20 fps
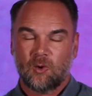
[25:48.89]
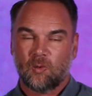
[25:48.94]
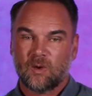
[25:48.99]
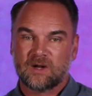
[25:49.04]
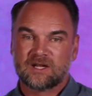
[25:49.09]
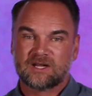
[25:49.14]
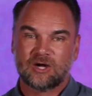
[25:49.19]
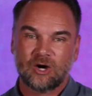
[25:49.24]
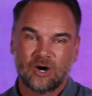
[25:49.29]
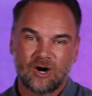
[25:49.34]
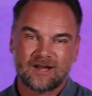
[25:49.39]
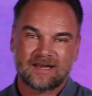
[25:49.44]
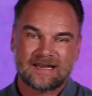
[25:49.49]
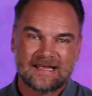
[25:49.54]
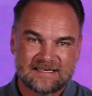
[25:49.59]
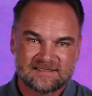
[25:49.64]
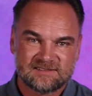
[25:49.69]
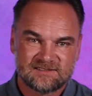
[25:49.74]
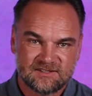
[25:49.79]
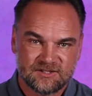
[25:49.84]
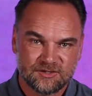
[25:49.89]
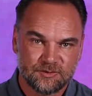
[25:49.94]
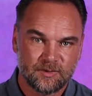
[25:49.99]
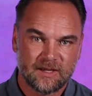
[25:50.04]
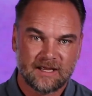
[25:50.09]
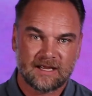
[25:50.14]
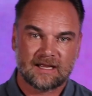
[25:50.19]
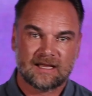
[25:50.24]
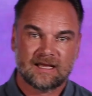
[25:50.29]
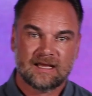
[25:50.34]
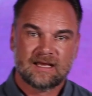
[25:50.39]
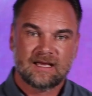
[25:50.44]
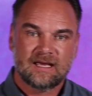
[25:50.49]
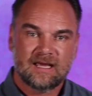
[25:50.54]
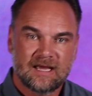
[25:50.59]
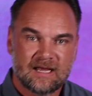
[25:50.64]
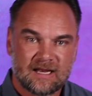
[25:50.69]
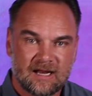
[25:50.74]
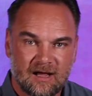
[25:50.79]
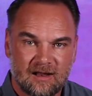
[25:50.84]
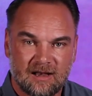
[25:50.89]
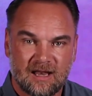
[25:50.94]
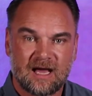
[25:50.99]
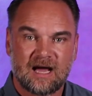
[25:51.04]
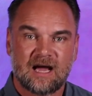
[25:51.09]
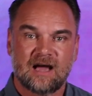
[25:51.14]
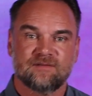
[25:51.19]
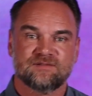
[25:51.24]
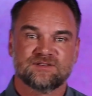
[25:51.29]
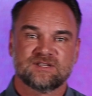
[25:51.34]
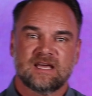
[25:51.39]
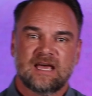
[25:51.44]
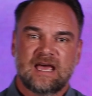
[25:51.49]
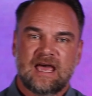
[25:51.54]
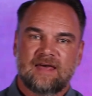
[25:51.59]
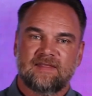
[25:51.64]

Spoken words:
what God is doing in our lives.